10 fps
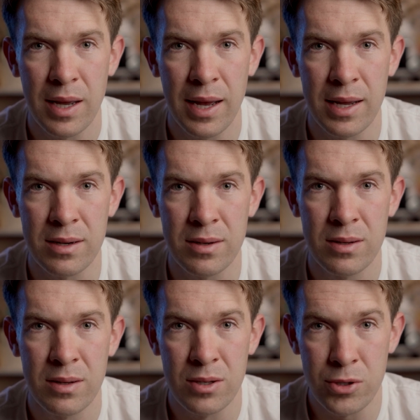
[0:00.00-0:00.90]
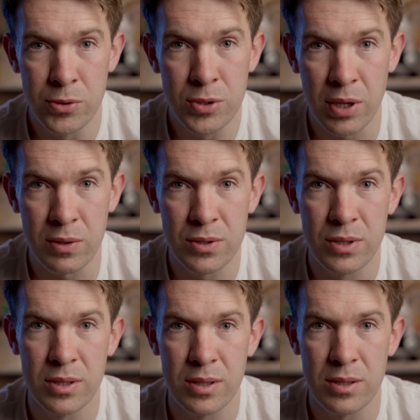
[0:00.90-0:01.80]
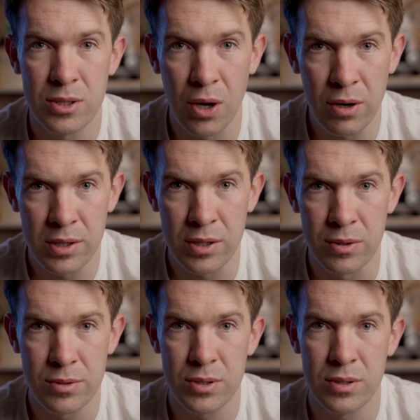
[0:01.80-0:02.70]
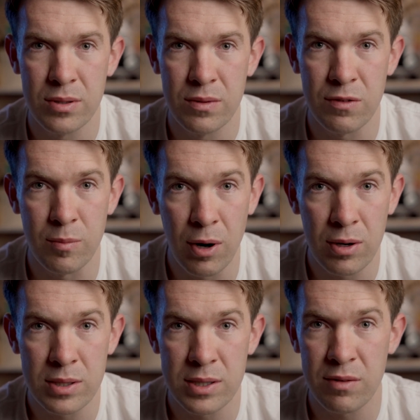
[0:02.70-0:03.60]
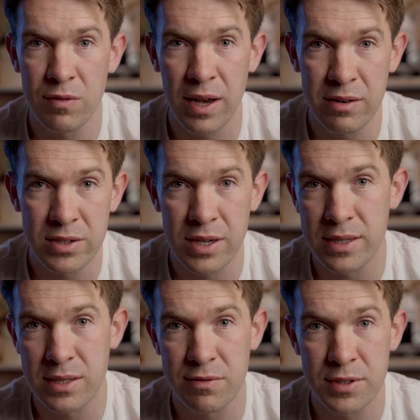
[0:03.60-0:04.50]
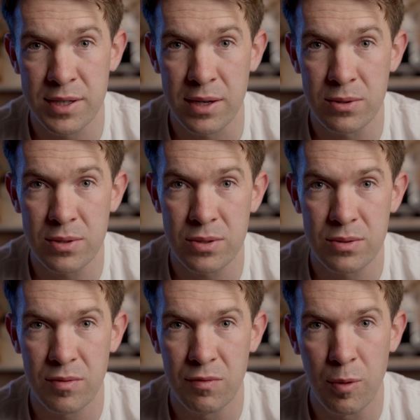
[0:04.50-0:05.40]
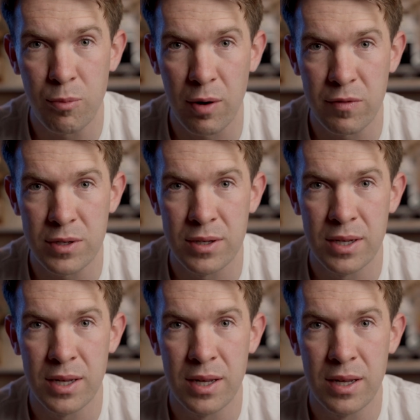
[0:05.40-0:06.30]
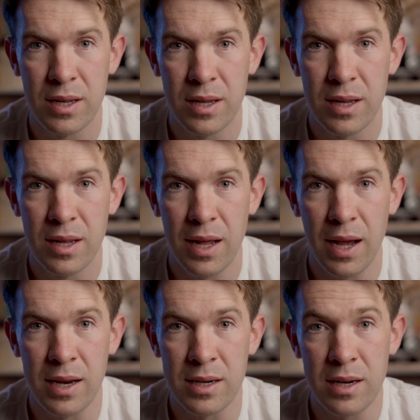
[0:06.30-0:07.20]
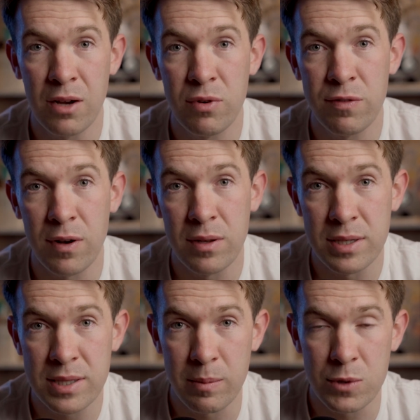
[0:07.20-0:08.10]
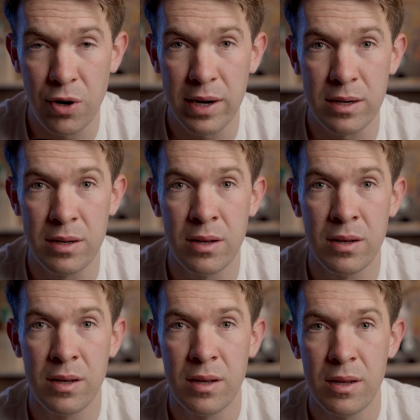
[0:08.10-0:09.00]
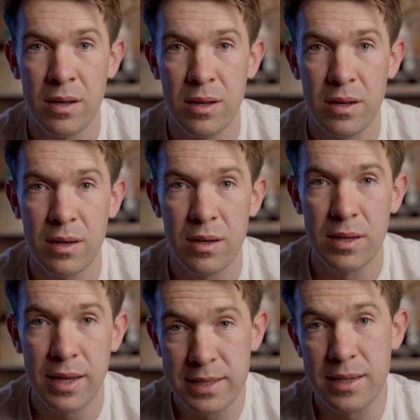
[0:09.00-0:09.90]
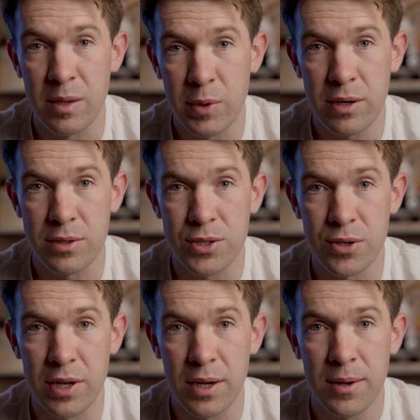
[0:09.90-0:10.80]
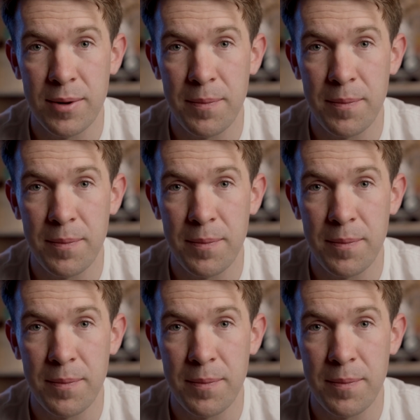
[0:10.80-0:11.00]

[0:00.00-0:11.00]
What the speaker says: and use those, target those for marketing, for advertising, for sales, for profit. And if we follow the same trend, that's going to be concerning.